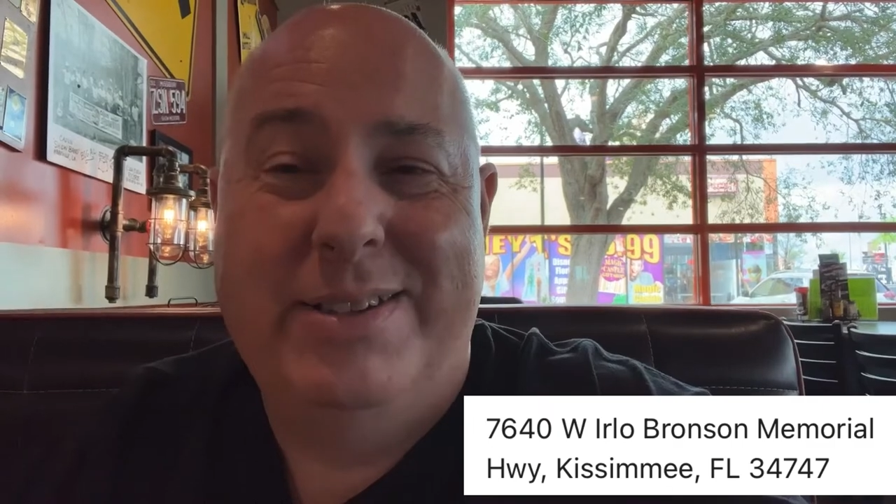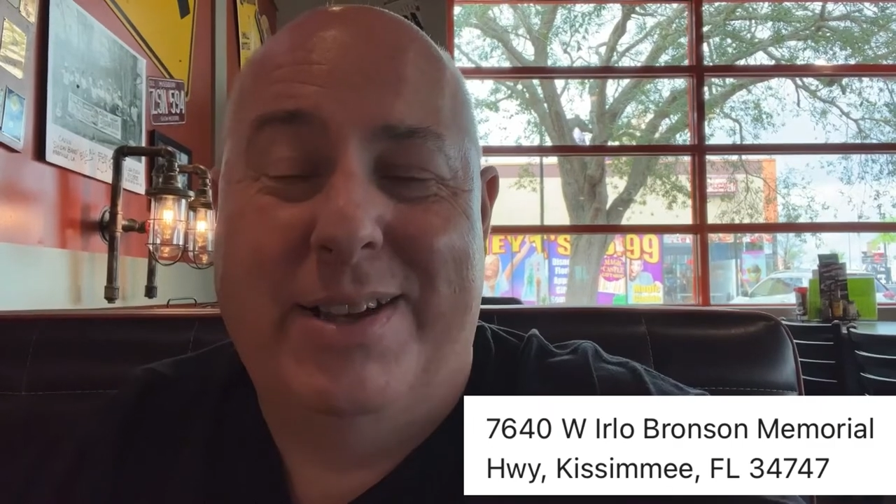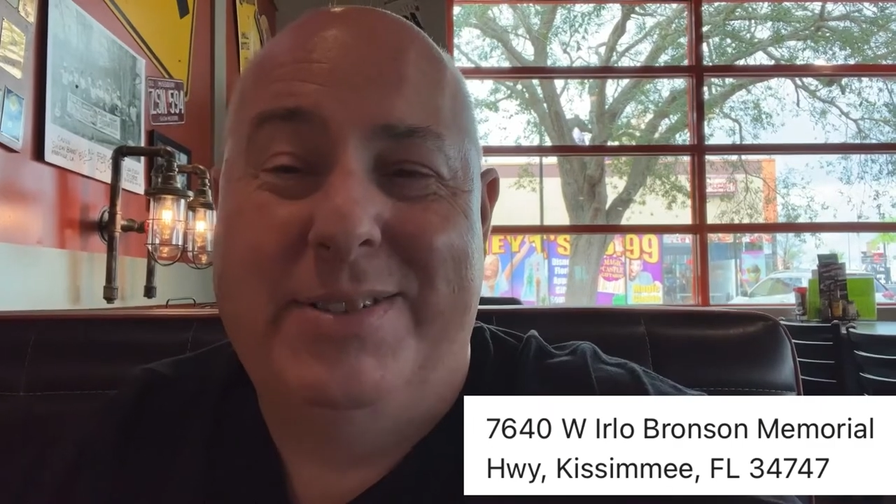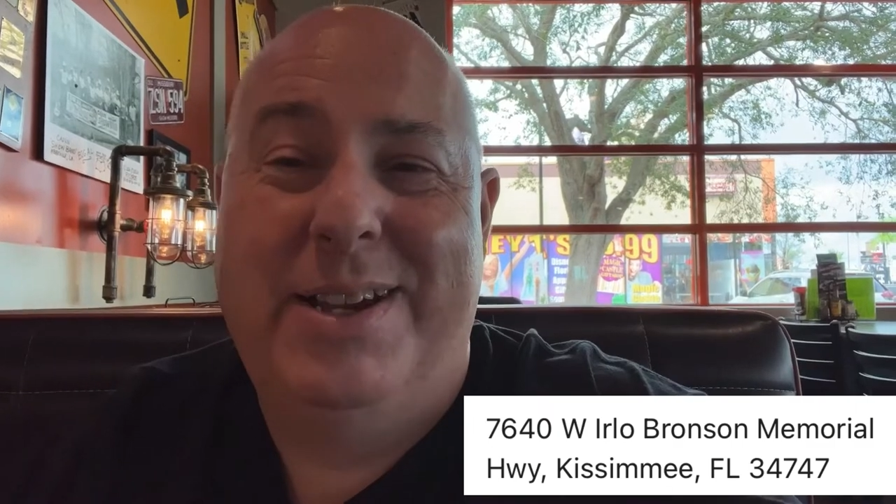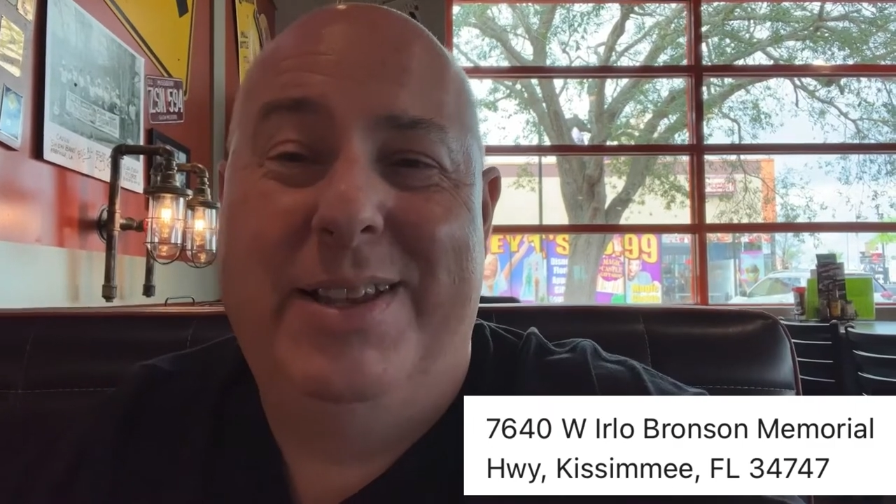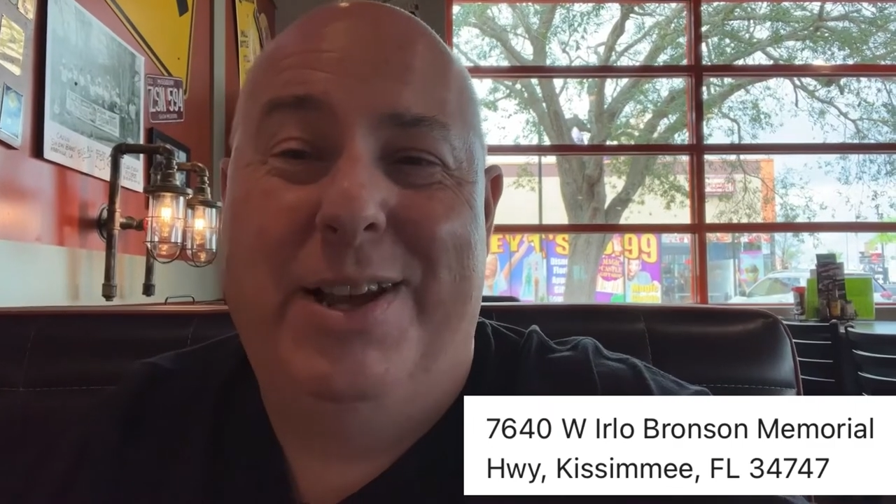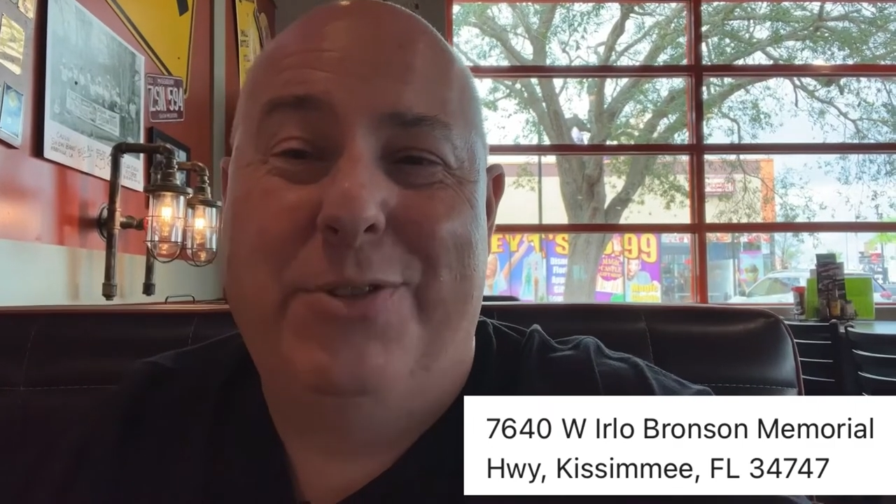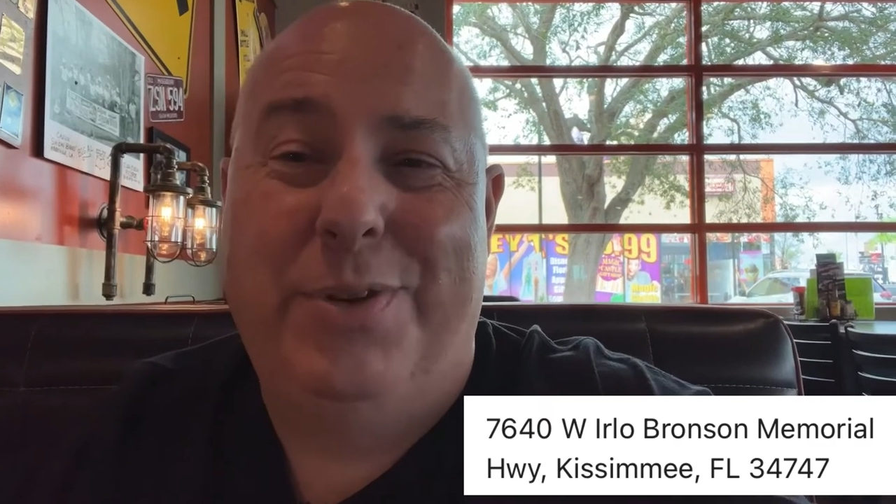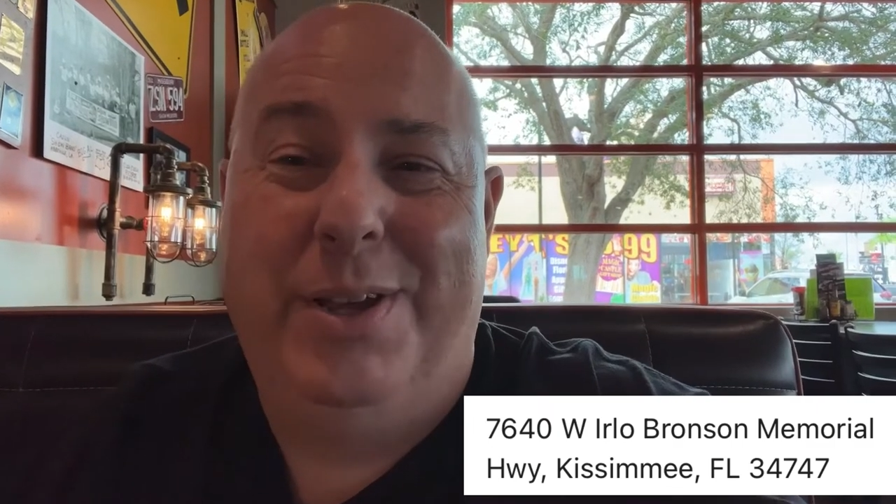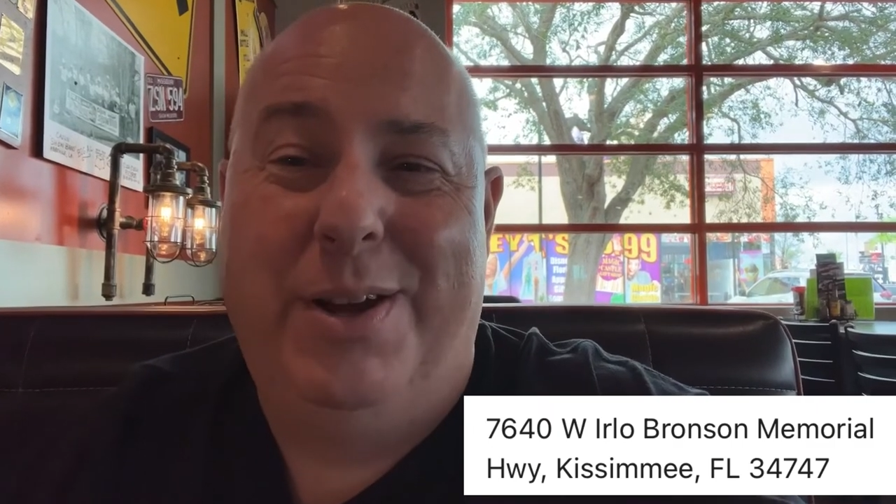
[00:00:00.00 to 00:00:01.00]
I'll see you in the next
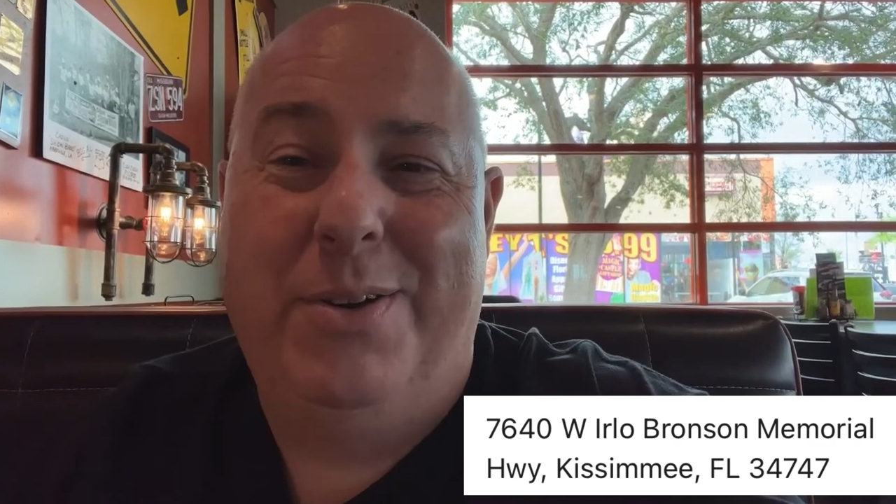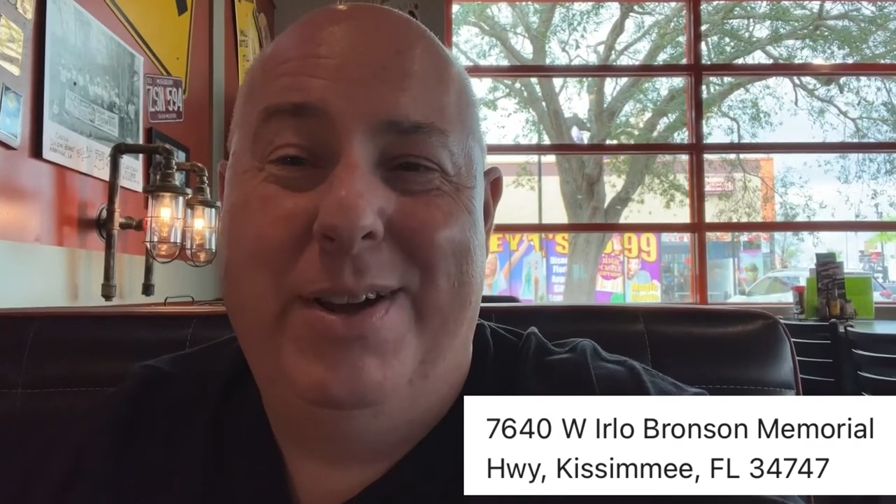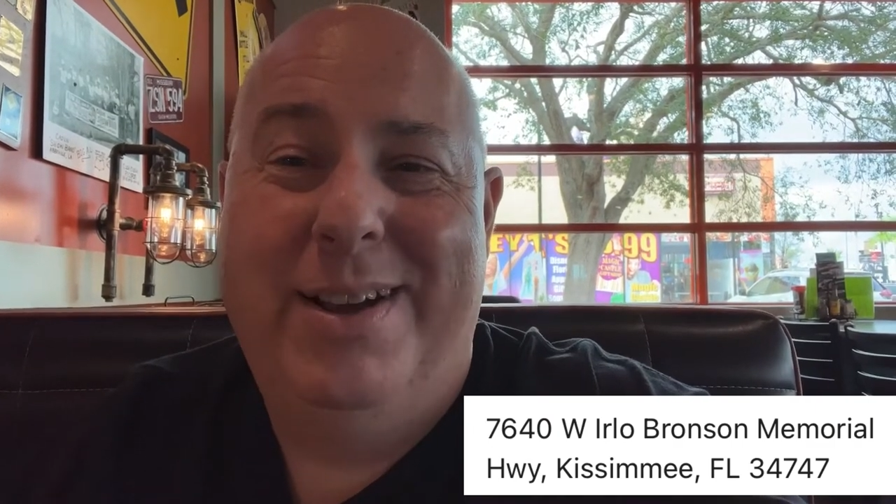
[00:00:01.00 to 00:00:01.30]
video.